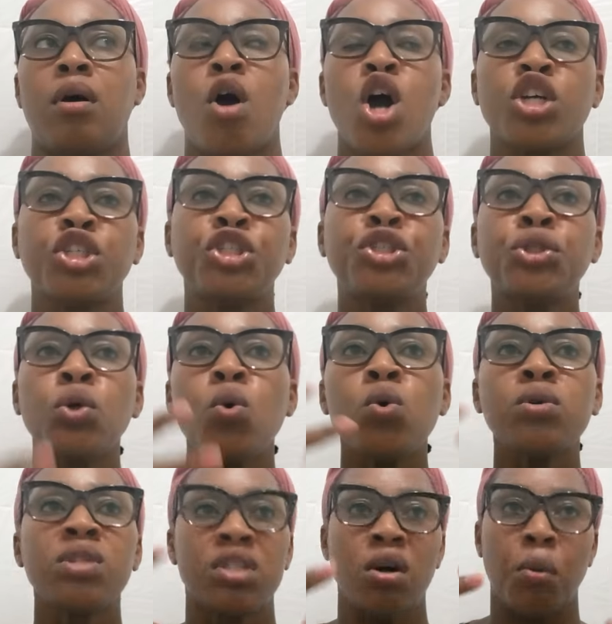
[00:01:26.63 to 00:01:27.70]
or
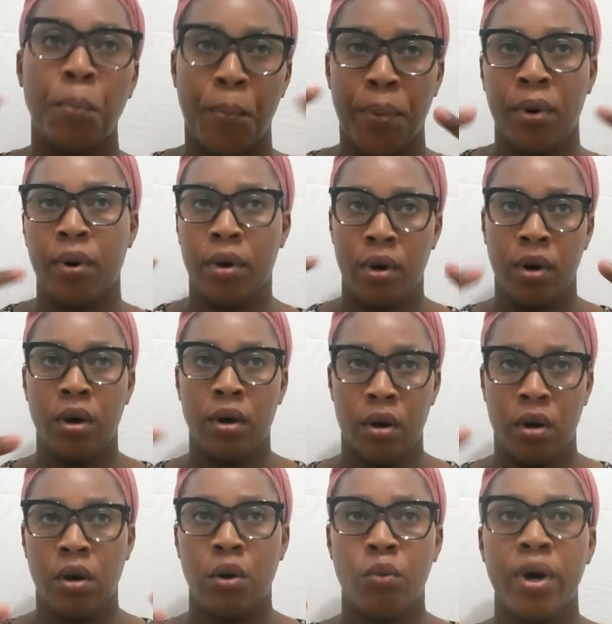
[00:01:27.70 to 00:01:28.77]
shows up
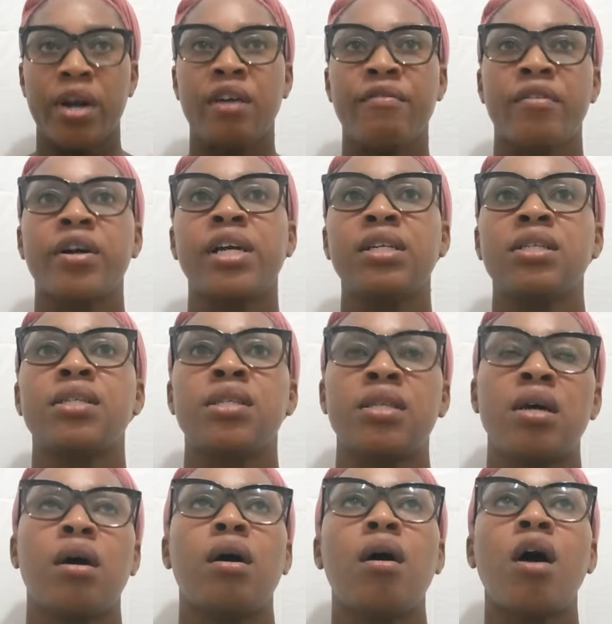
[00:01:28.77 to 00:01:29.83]
whatever
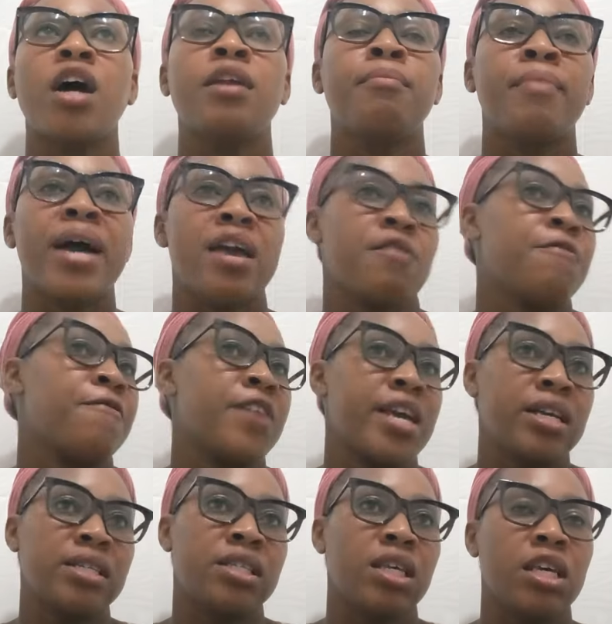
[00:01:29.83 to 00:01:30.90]
is on my
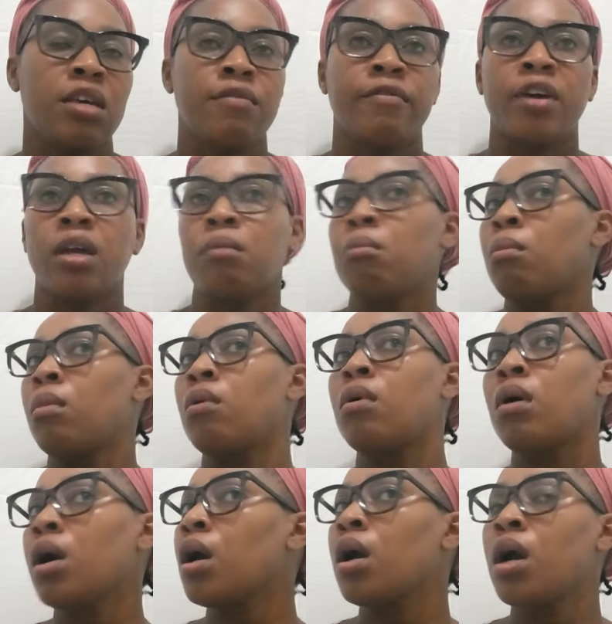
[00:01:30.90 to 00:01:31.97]
face even
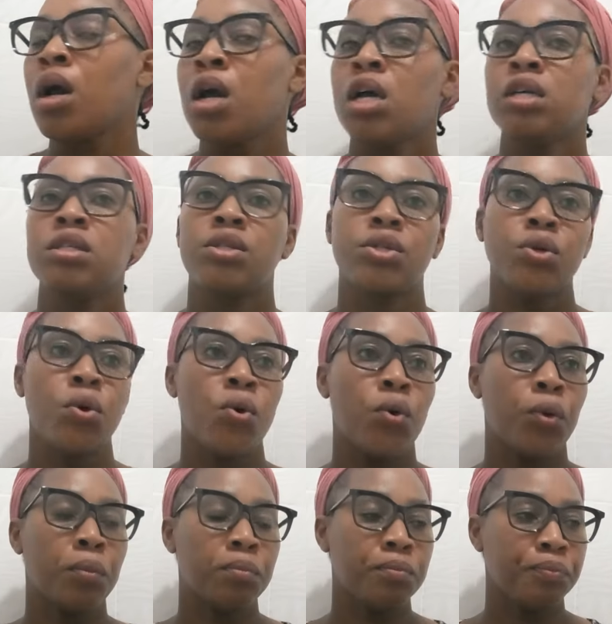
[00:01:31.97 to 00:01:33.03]
more.
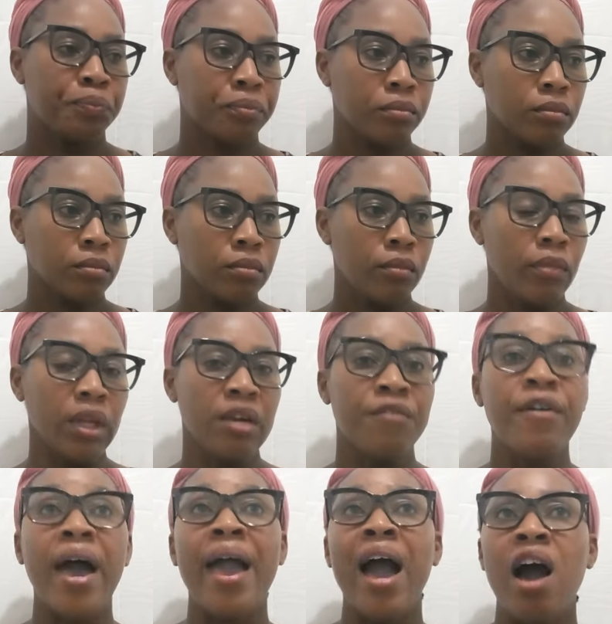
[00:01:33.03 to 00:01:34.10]
So
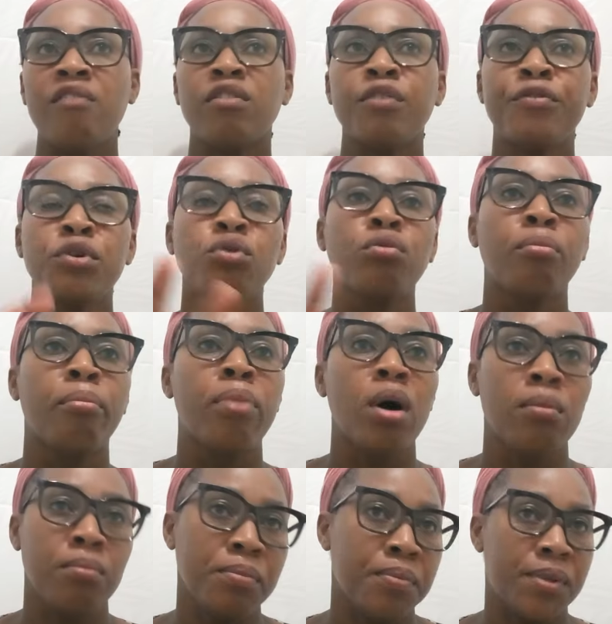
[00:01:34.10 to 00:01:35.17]
if I have a few
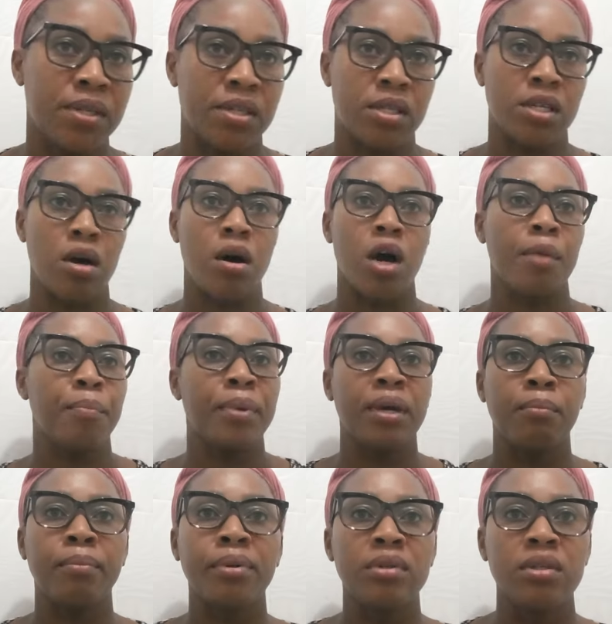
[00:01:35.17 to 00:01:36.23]
bumps or
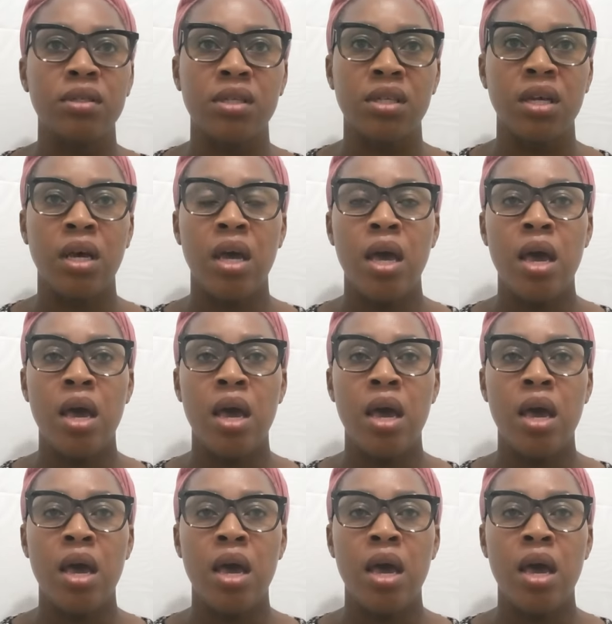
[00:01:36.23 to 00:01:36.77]
pimples